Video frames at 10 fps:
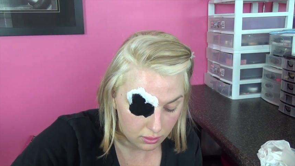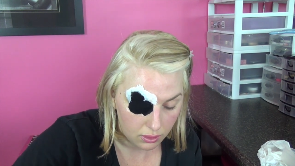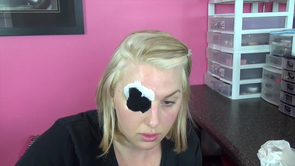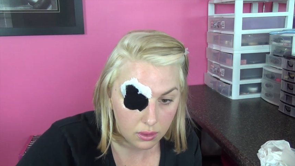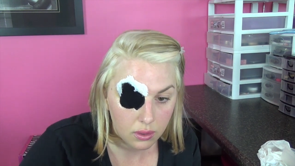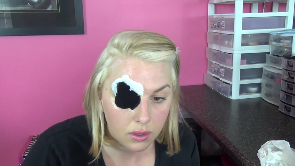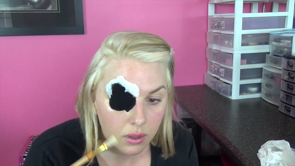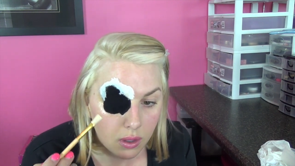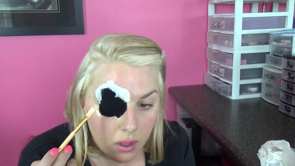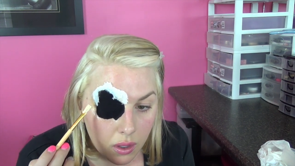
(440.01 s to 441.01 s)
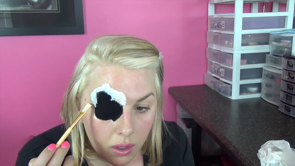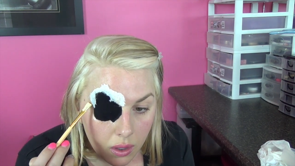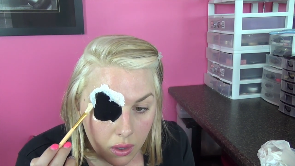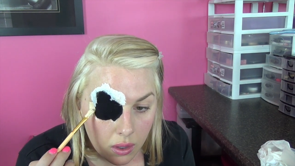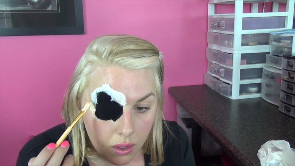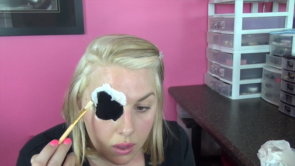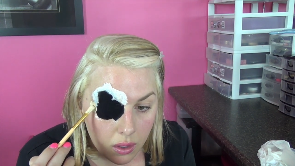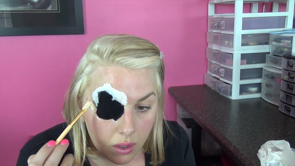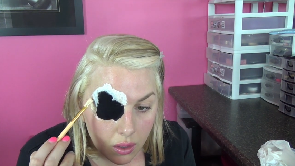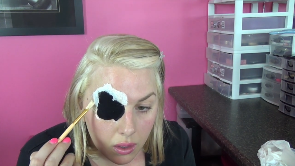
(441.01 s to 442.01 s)

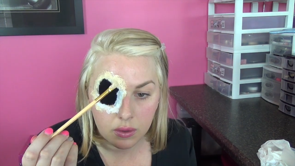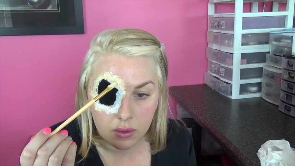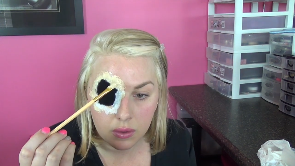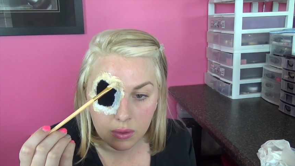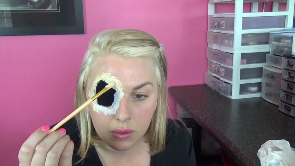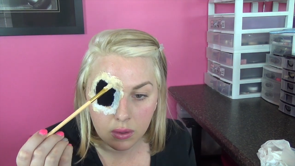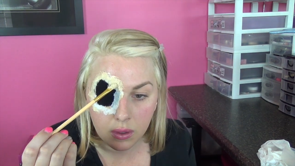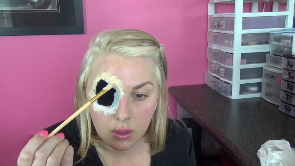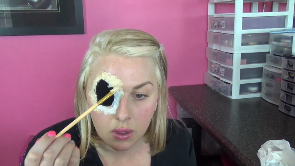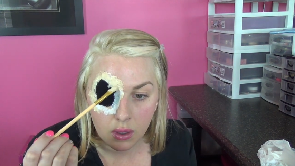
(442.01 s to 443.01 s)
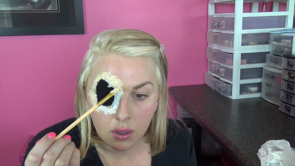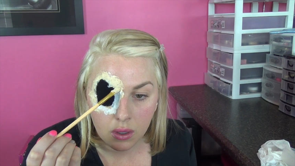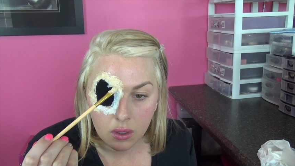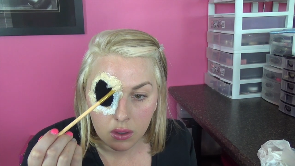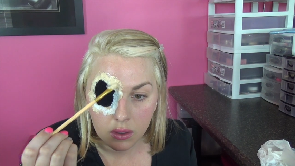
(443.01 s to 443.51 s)
Nothing is said.